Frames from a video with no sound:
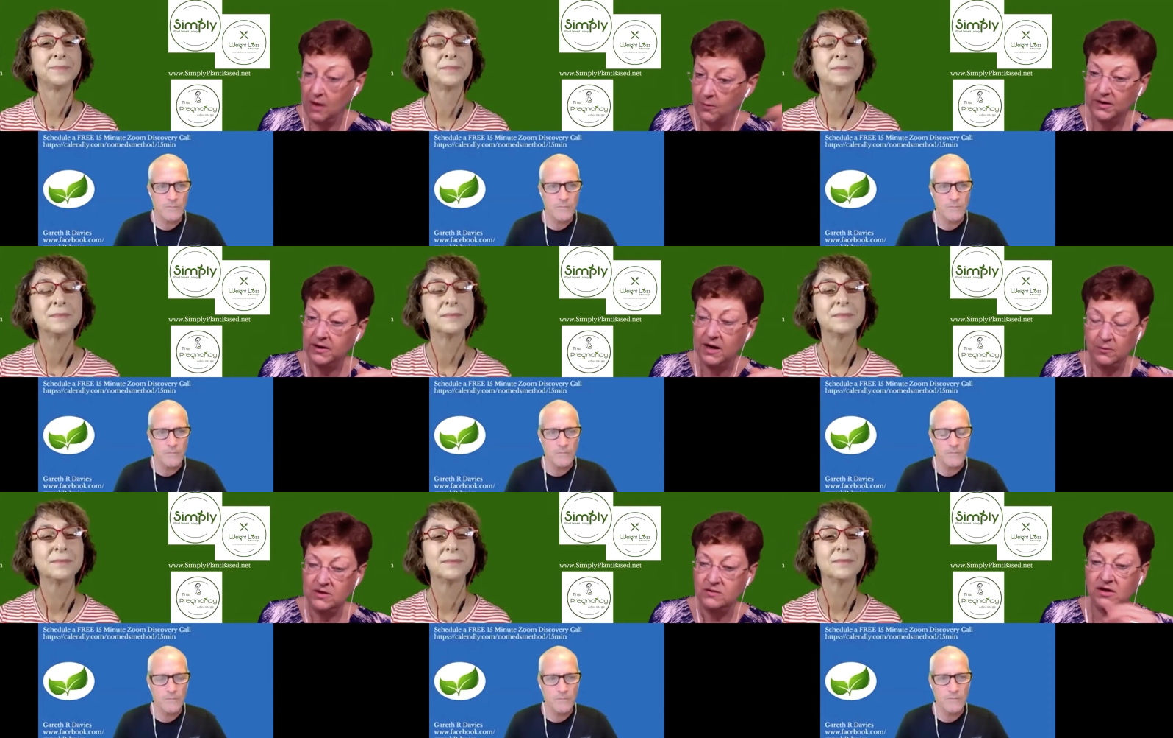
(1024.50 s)
Speaker 1: in
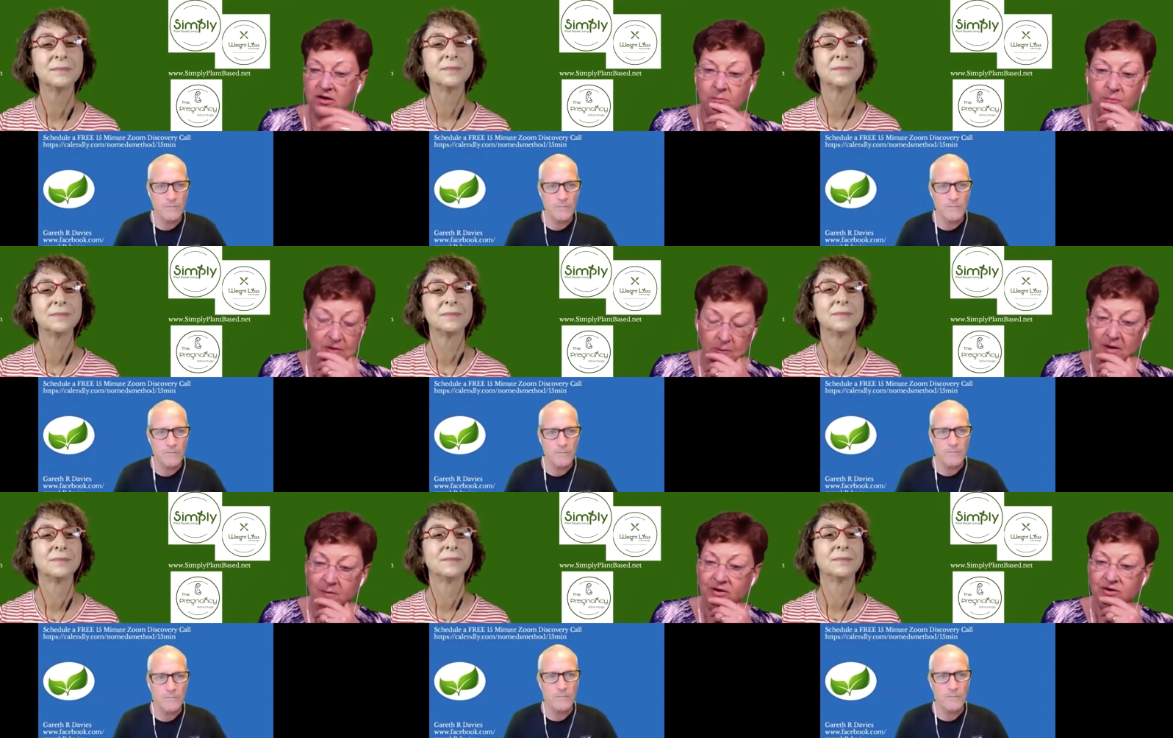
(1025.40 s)
lowering and reducing
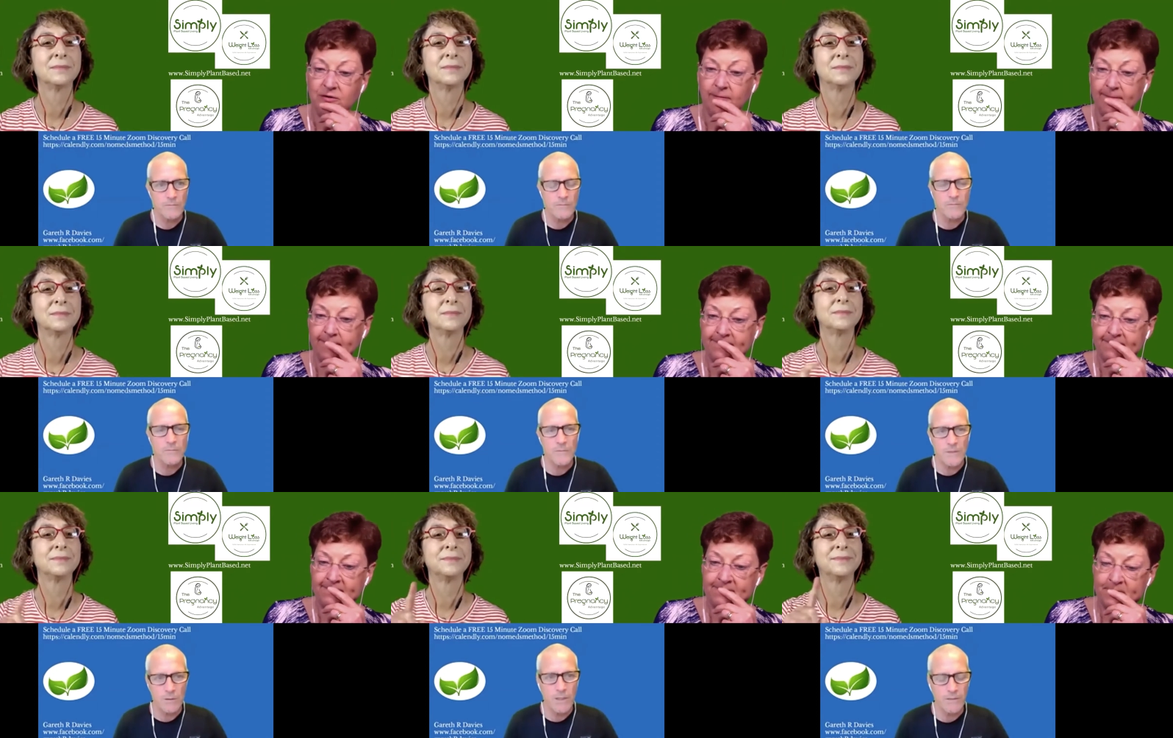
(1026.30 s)
your blood pressure.
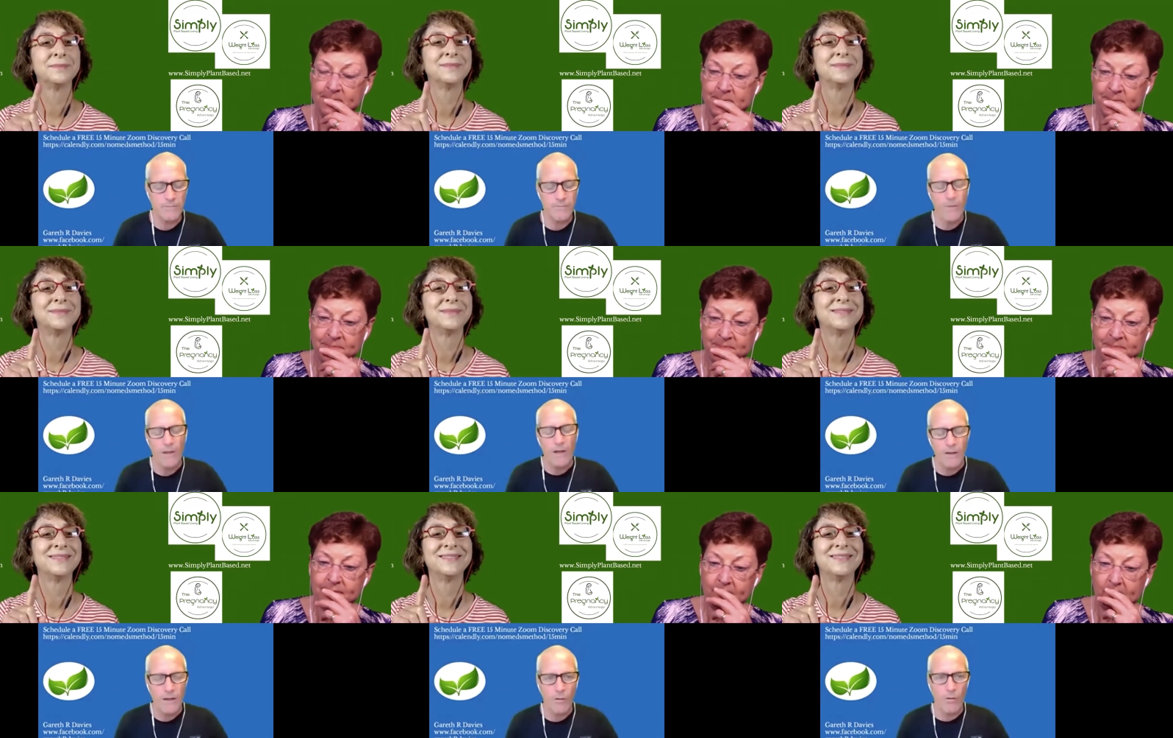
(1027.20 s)
Okay.
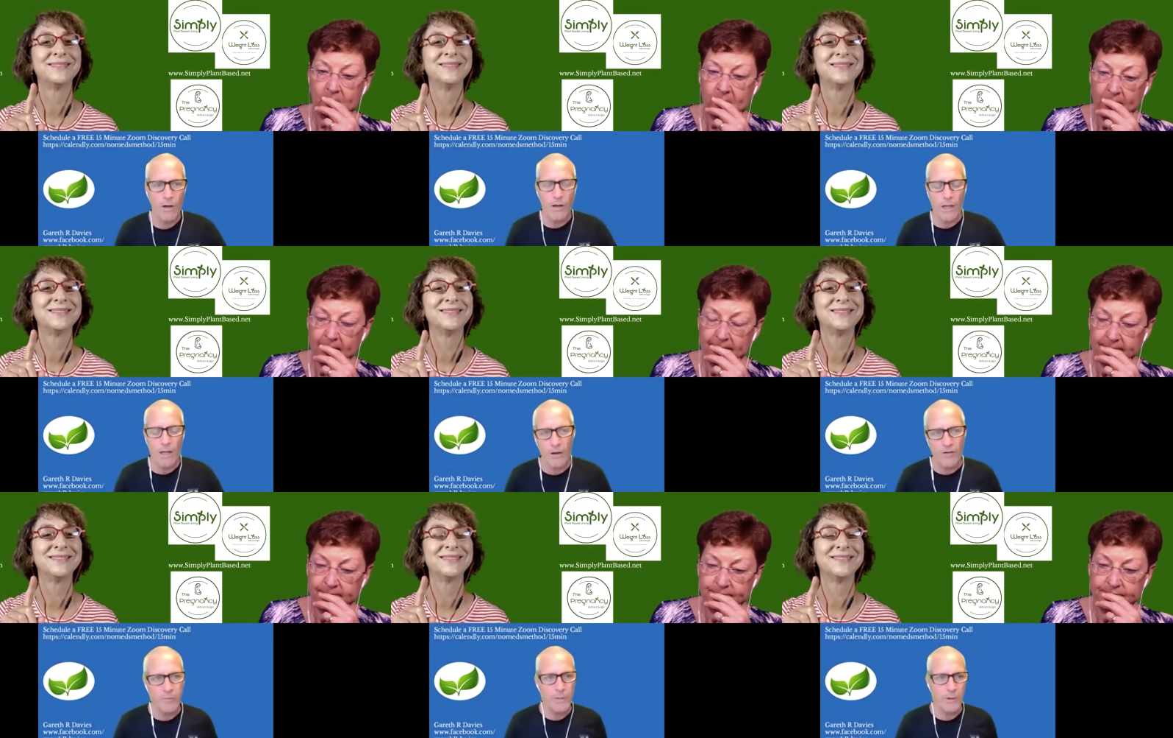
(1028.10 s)
Speaker 2: Now, a
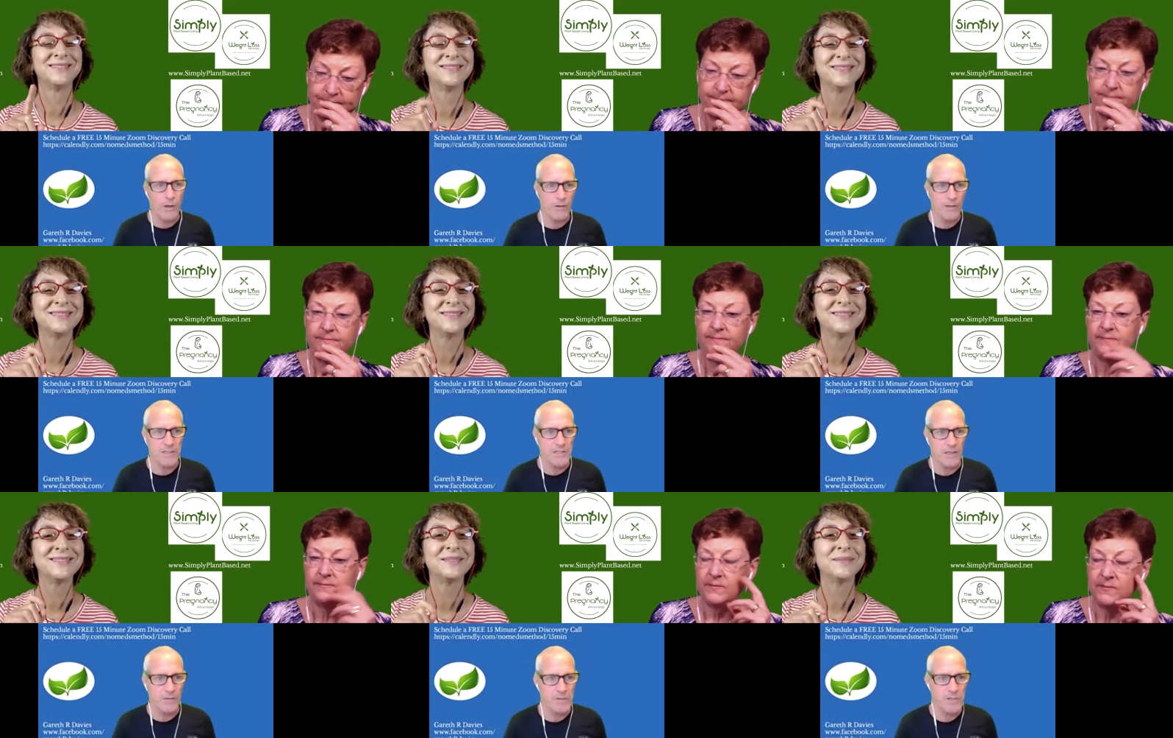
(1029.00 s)
lot of people on
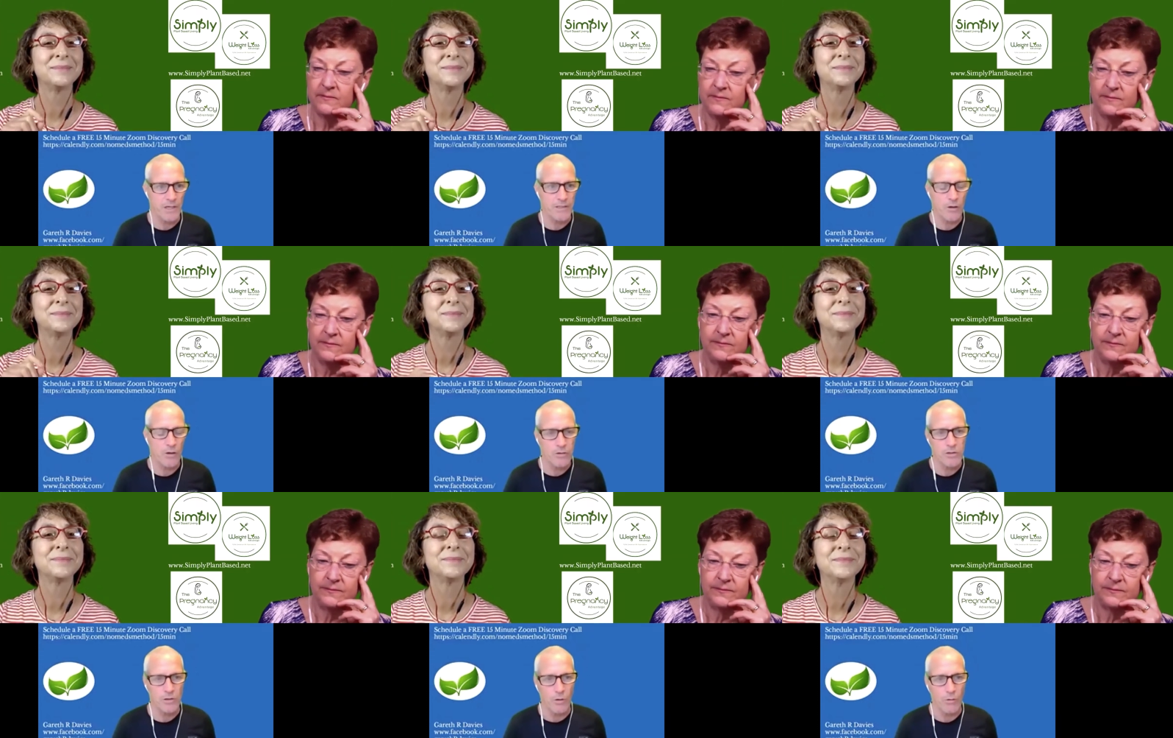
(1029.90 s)
this site
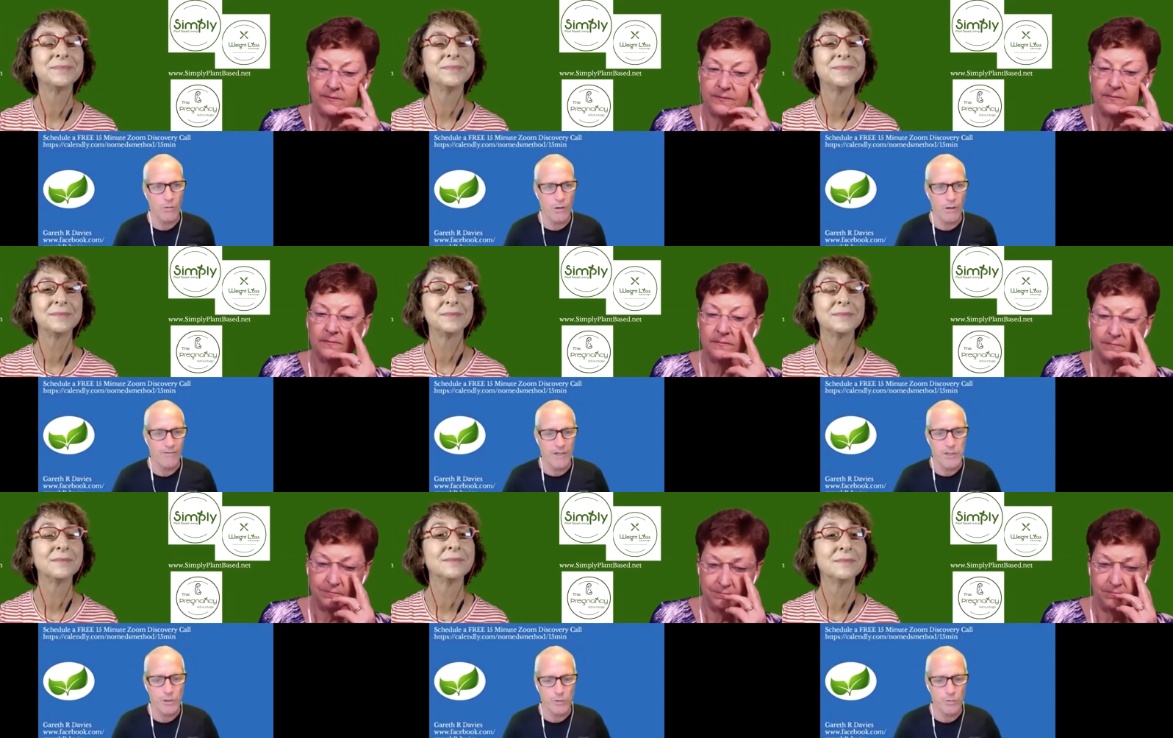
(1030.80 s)
also have
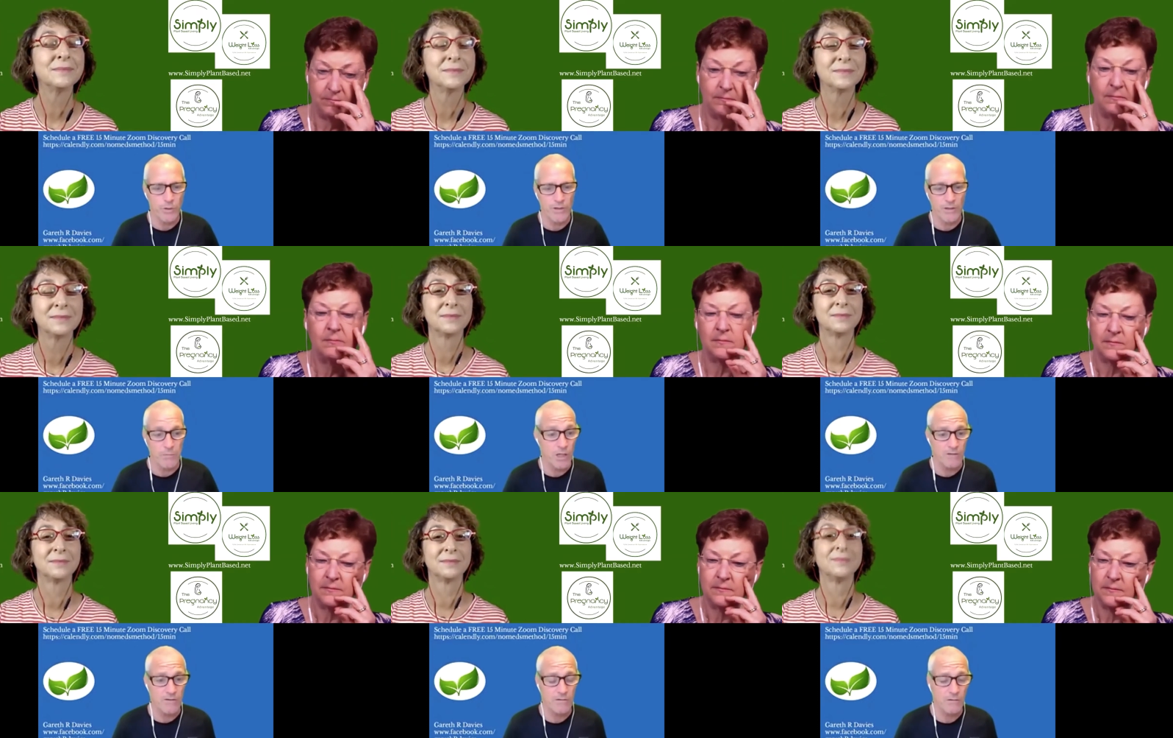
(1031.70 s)
an issue with
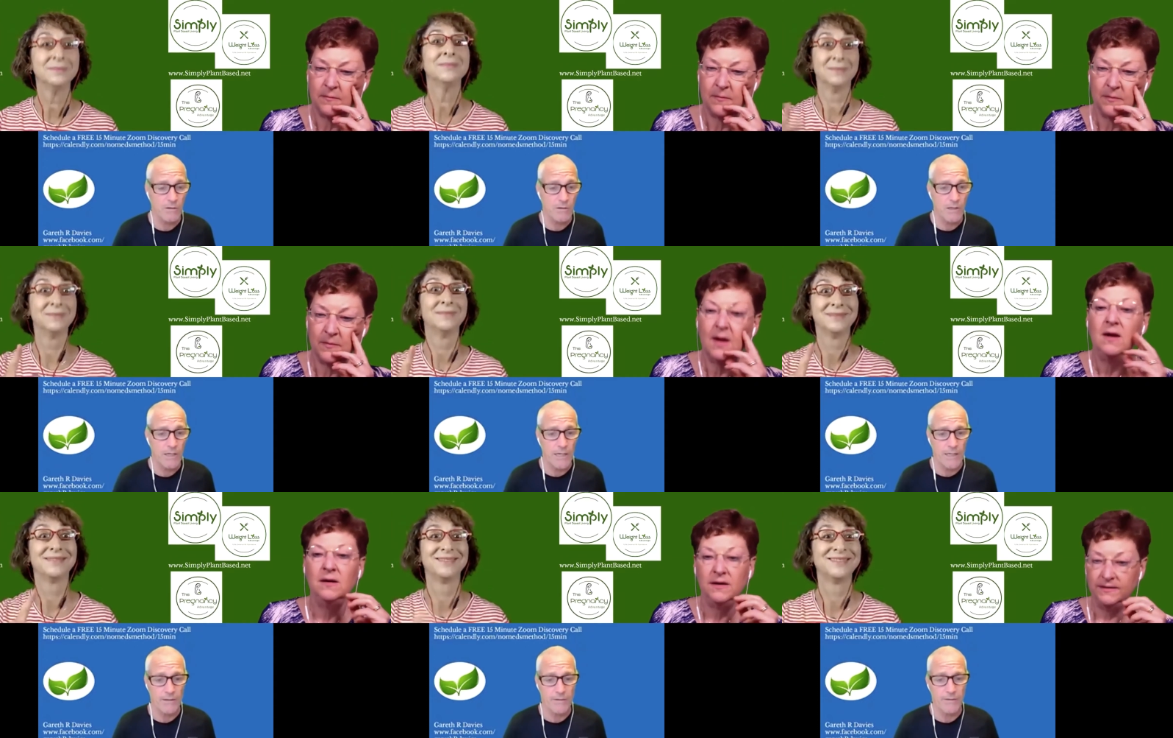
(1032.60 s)
salt,
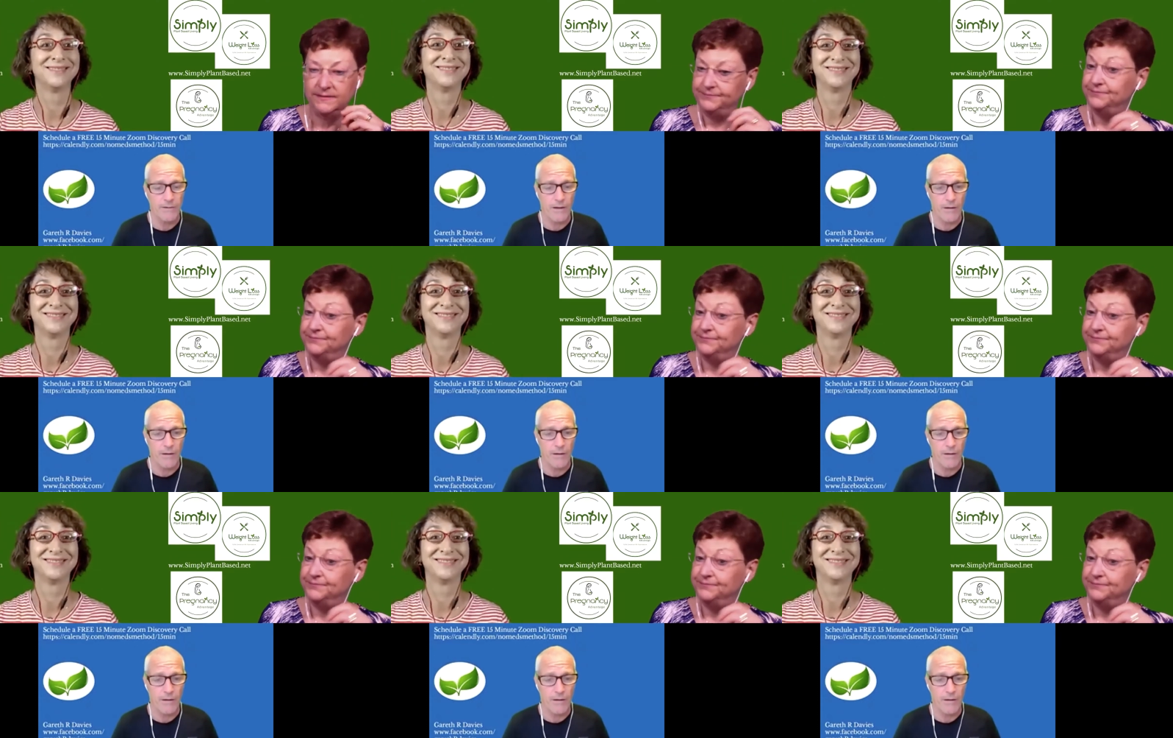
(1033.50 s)
and